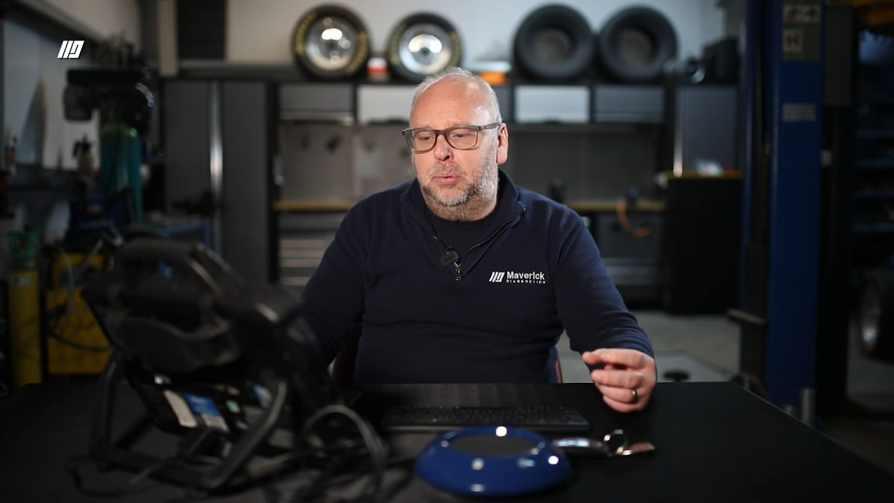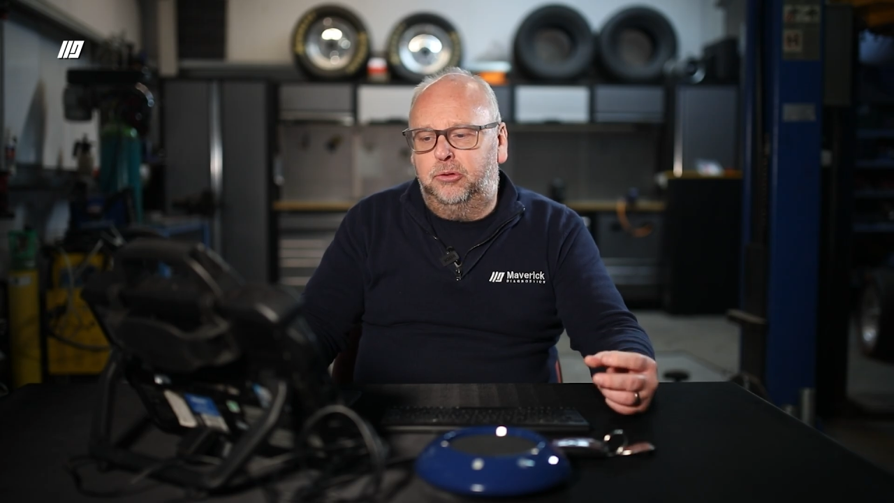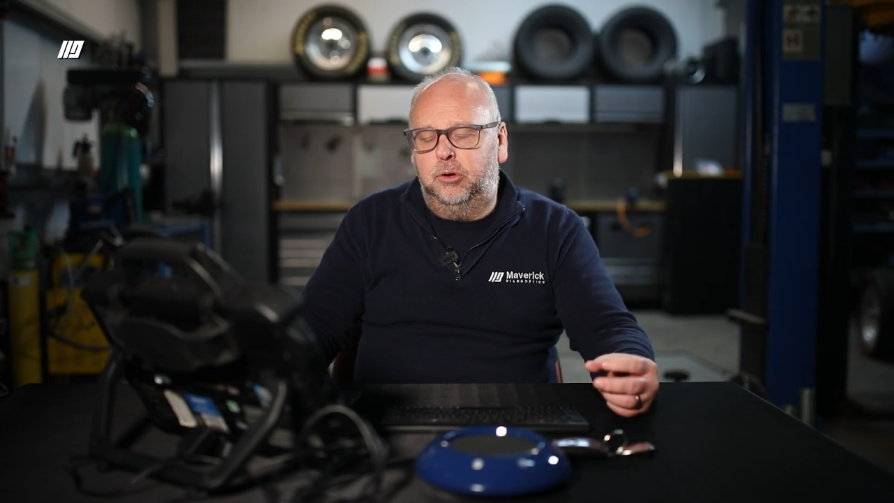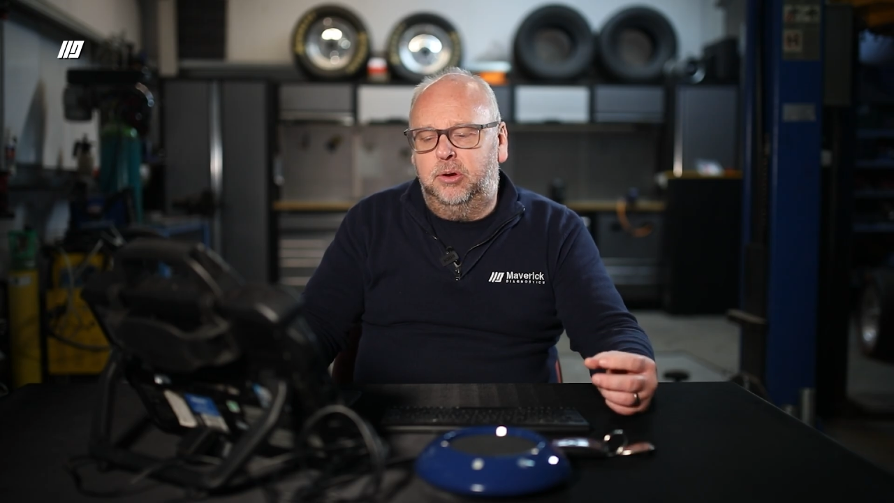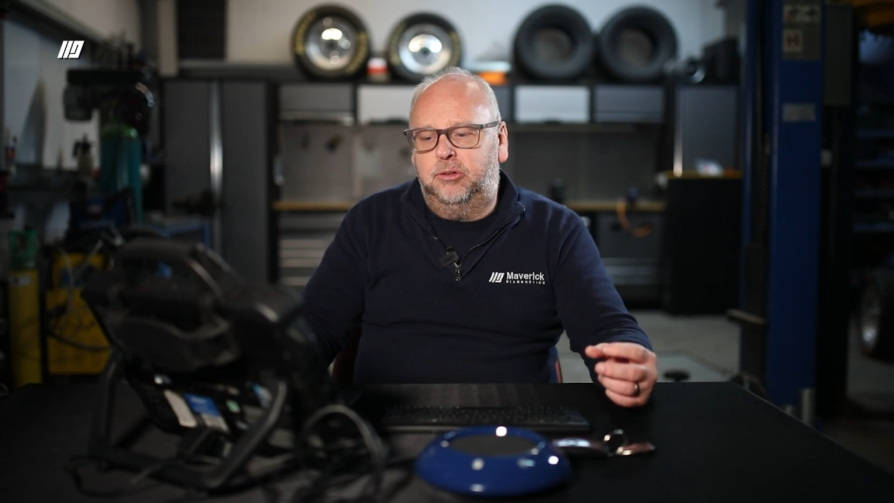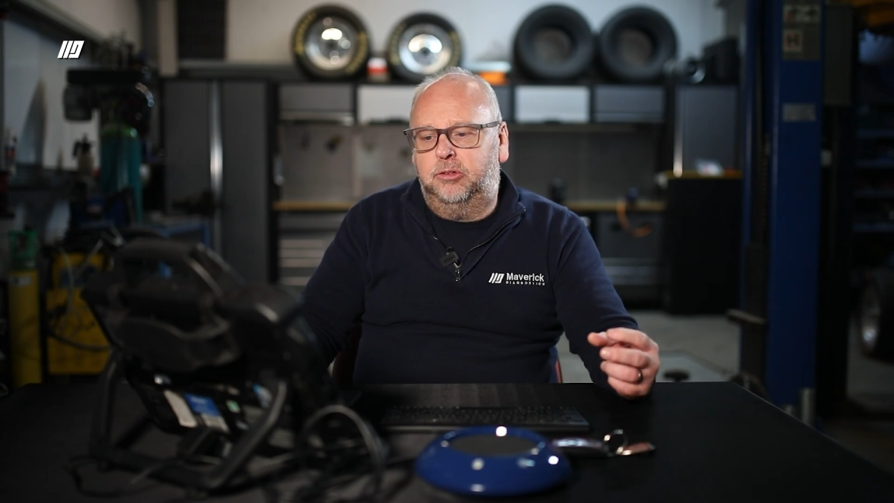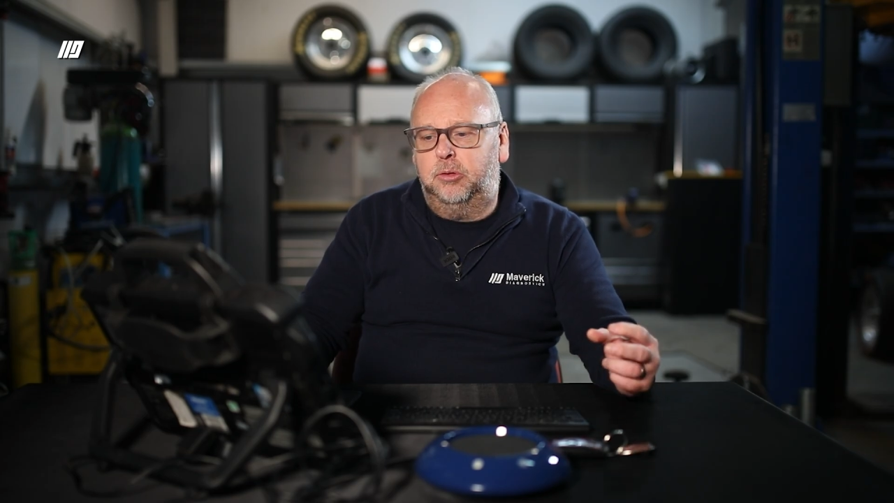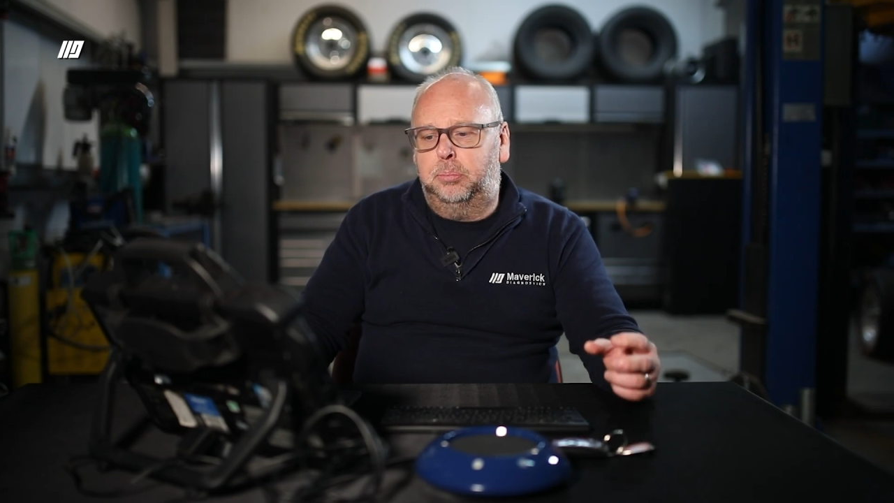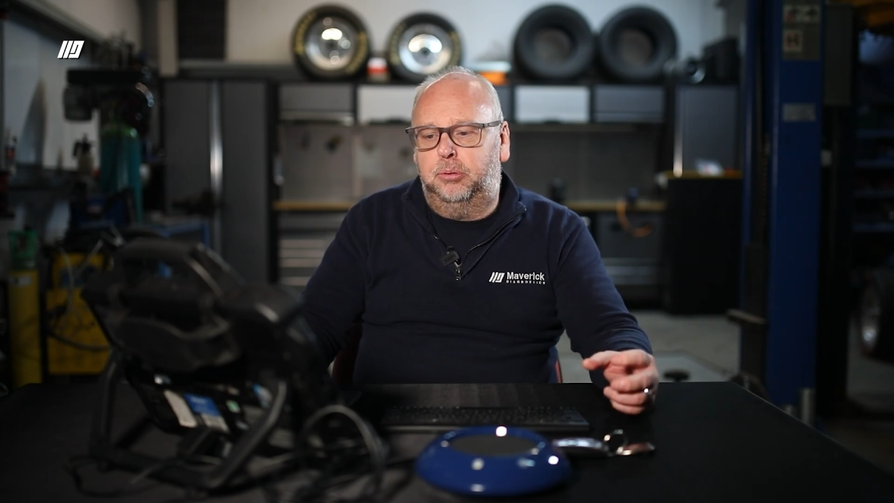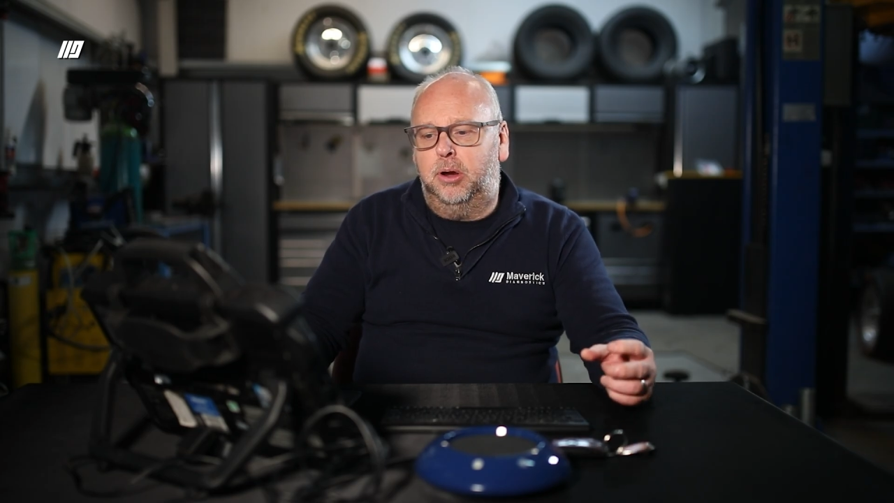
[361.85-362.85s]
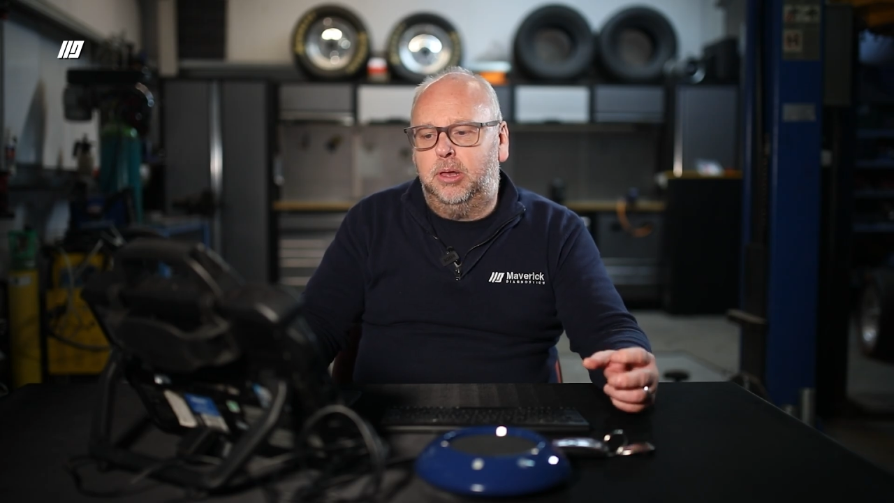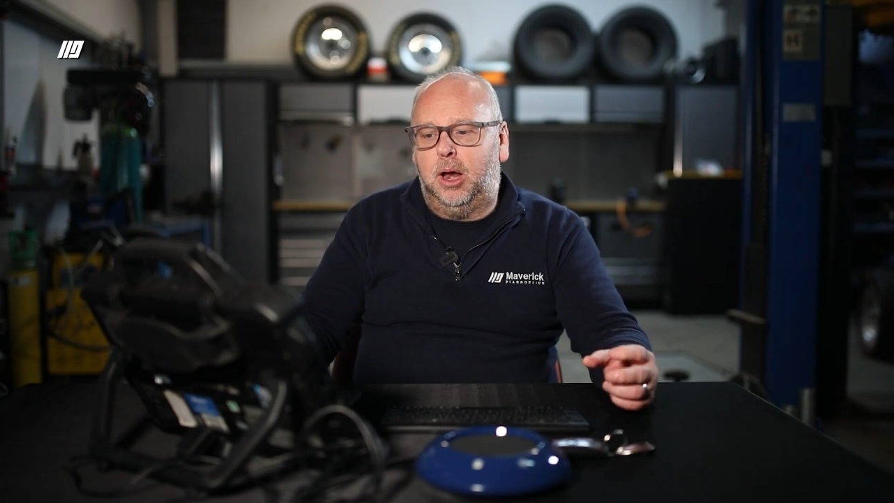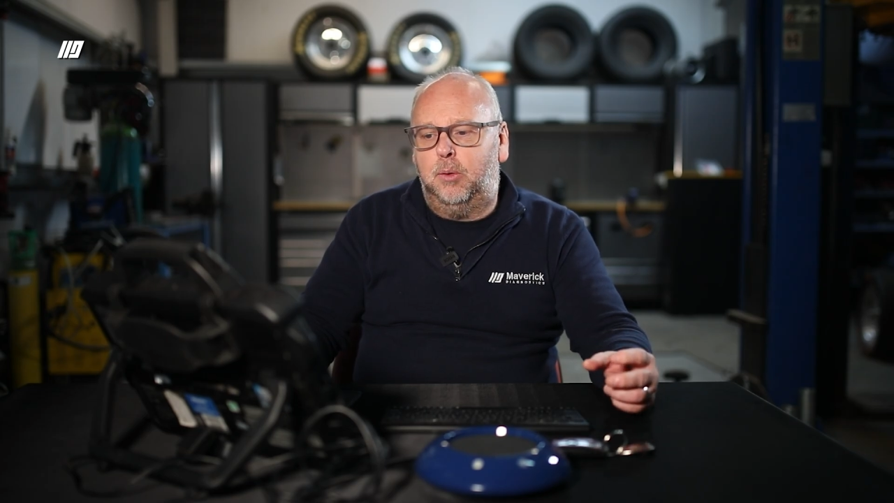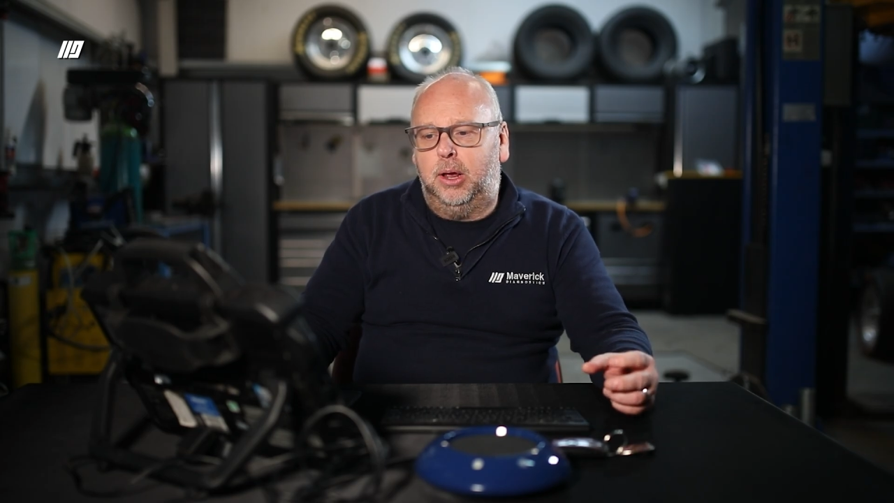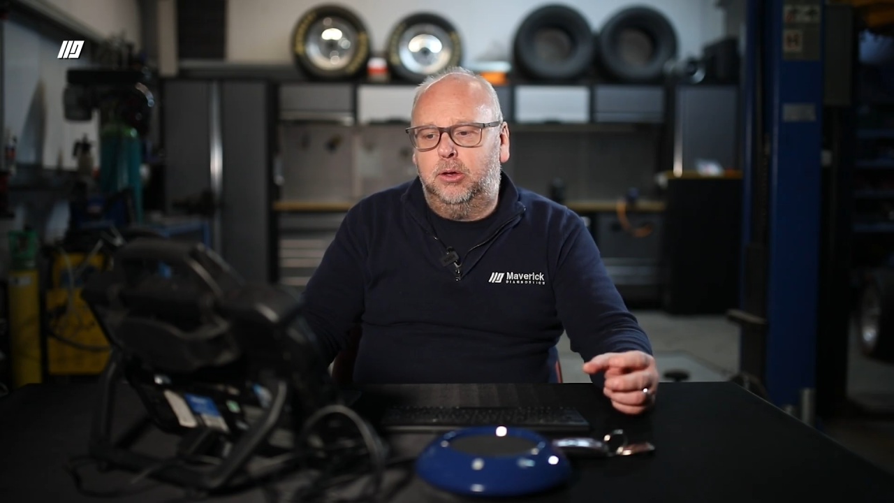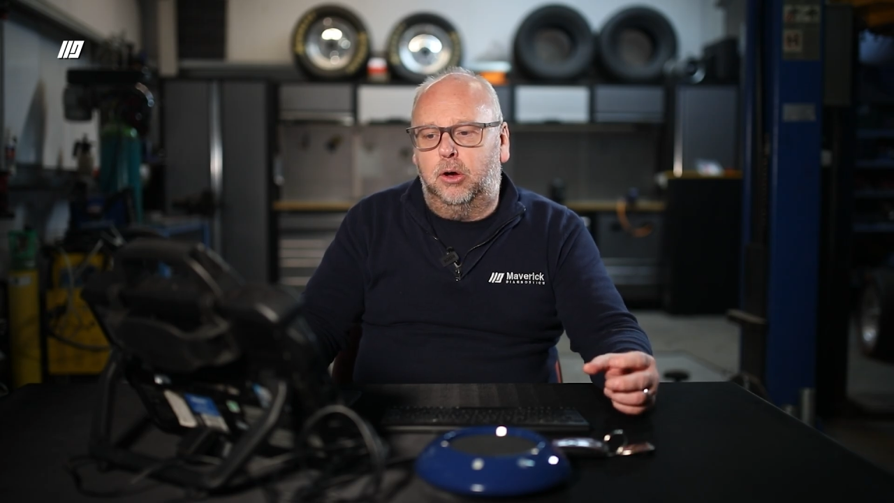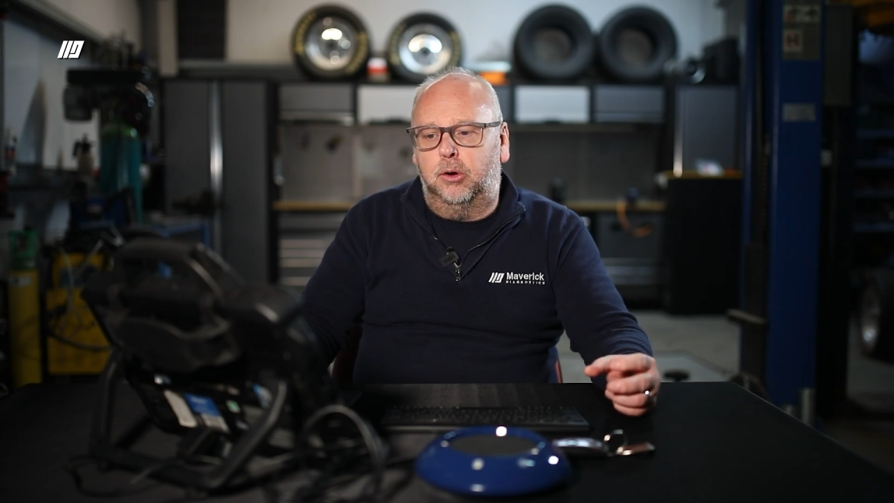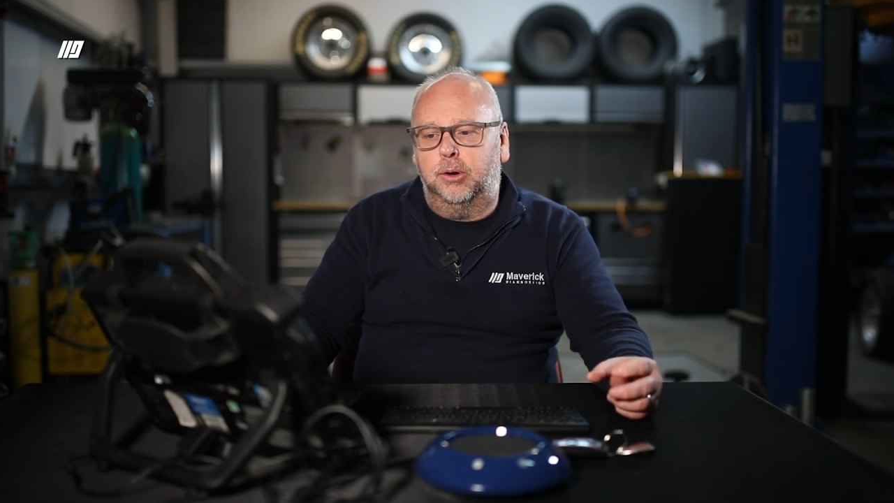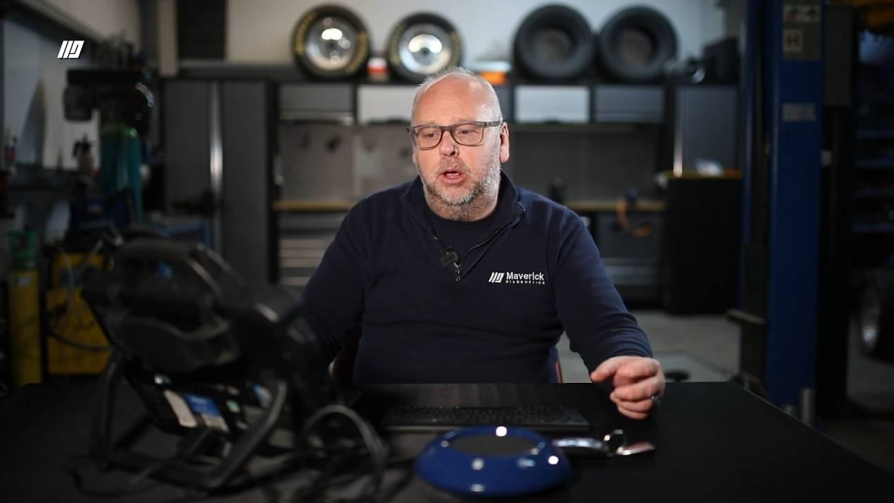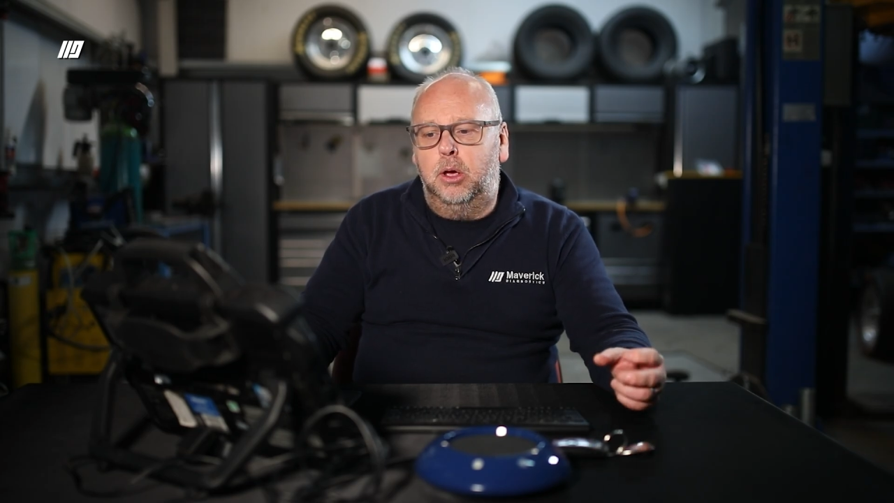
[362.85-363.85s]
opportunity to print that
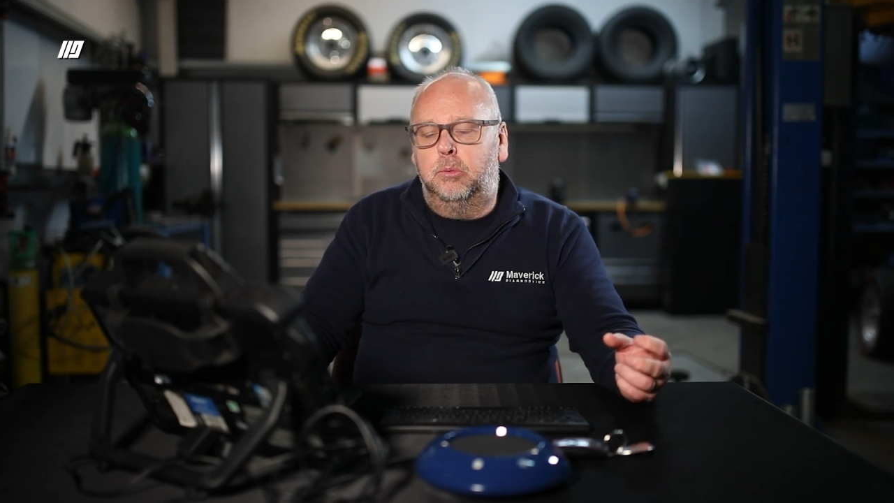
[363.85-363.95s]
record.